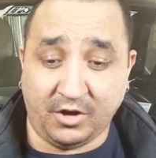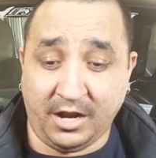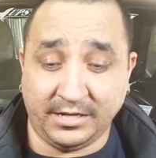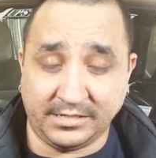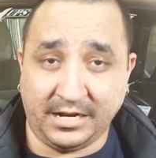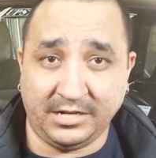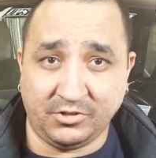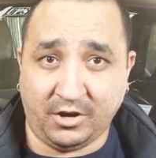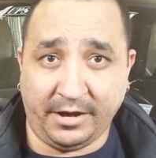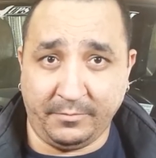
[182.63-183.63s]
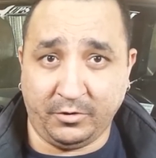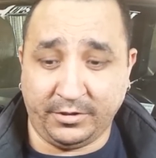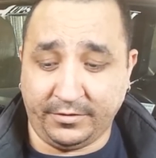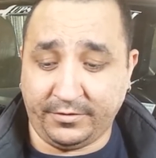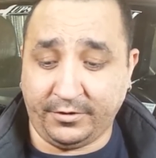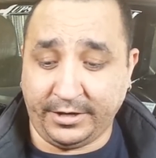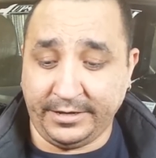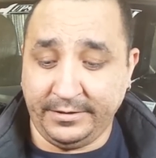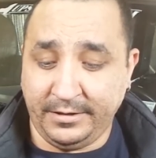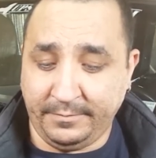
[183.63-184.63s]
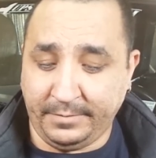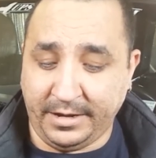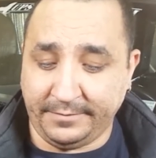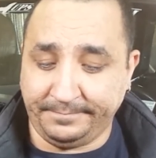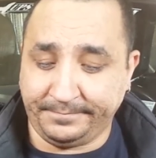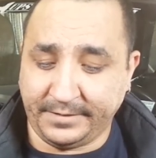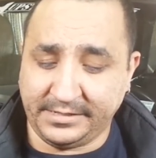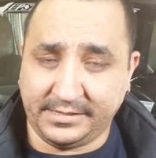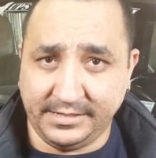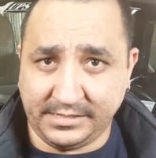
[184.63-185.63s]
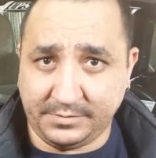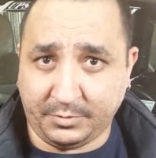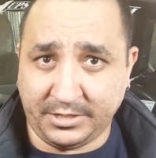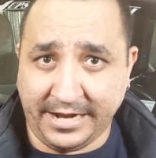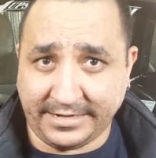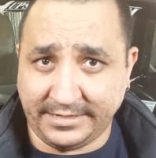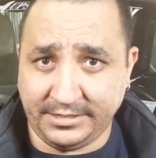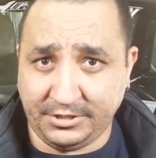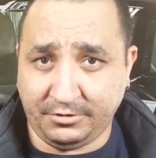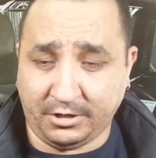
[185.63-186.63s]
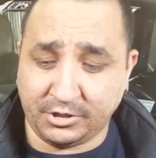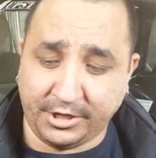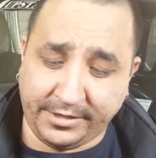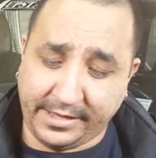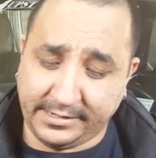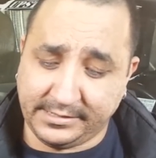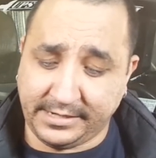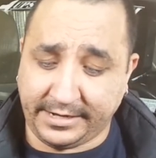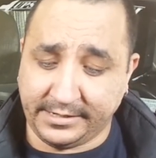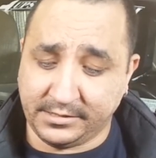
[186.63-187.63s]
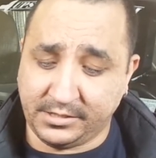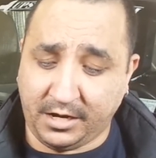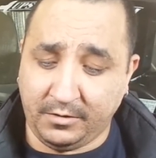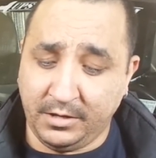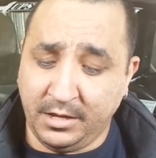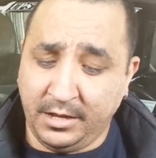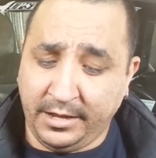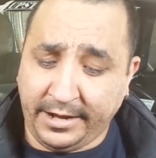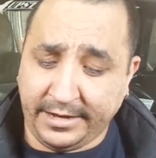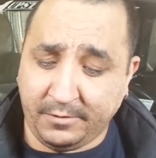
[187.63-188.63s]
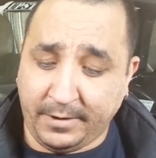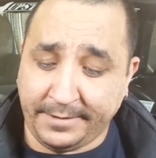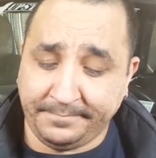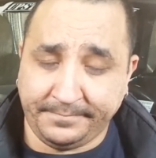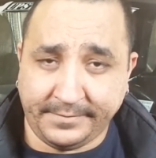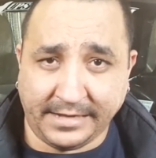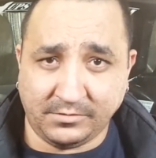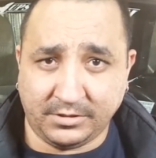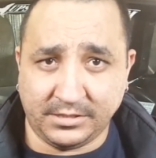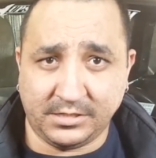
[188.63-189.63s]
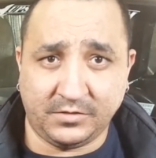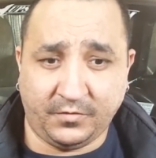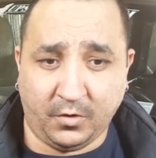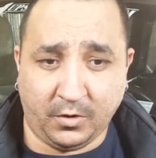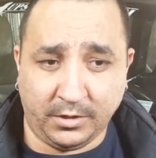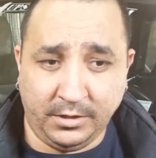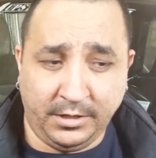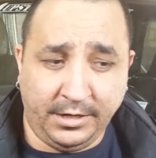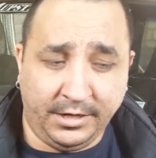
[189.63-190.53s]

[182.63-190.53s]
draw is not drawing more than 30, but this is protected too, and I'll show you that in a second. So anyway, that's what this is for.